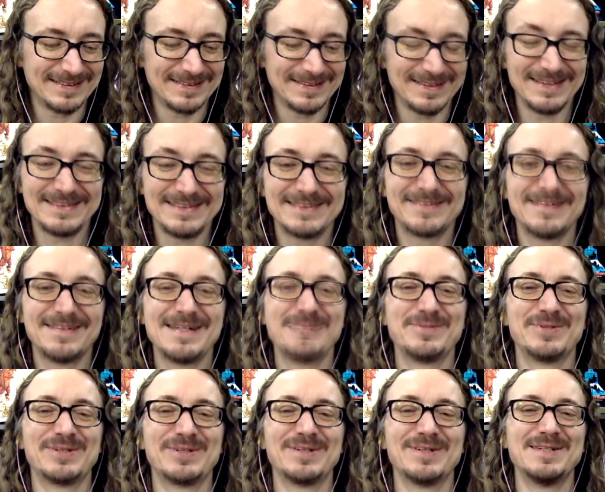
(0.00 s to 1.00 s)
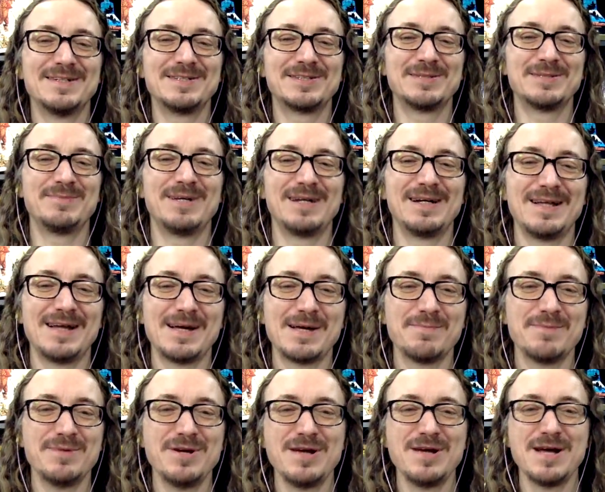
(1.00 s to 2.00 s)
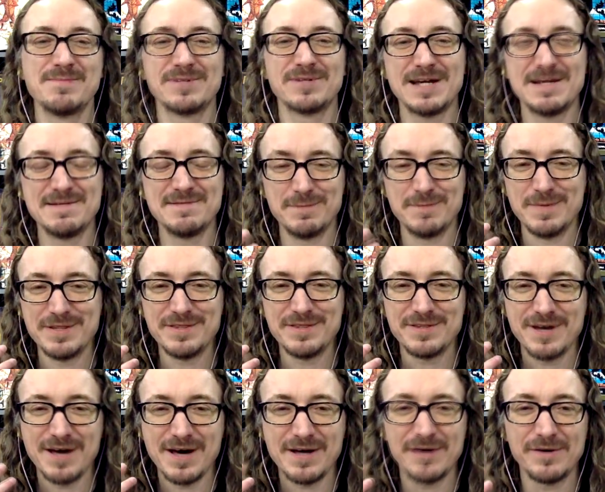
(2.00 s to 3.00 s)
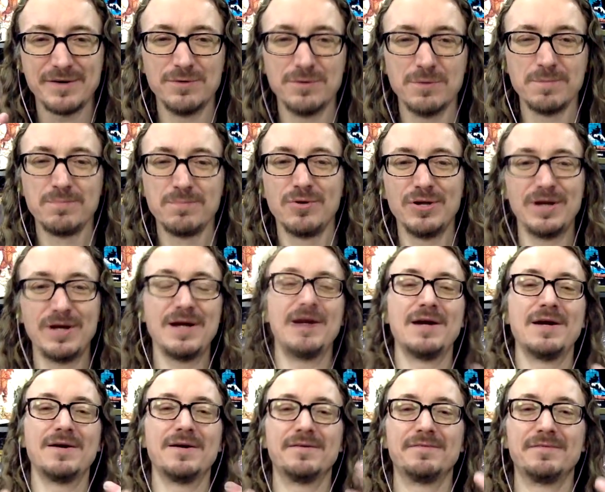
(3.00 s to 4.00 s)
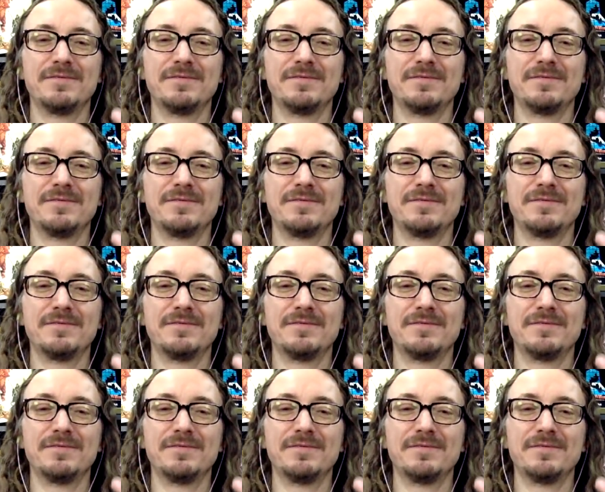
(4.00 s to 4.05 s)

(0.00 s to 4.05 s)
Yeah, it's great because somebody like me, I'm kind of a methodical player